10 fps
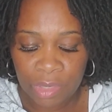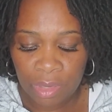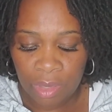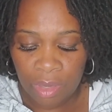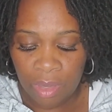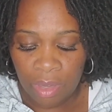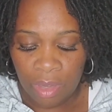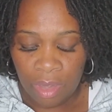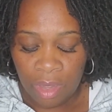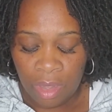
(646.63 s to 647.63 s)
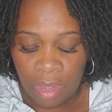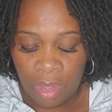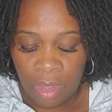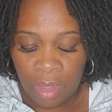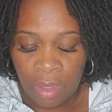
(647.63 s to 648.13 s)

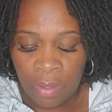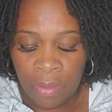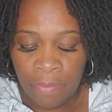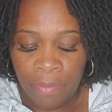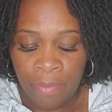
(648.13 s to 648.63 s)
(no one is talking)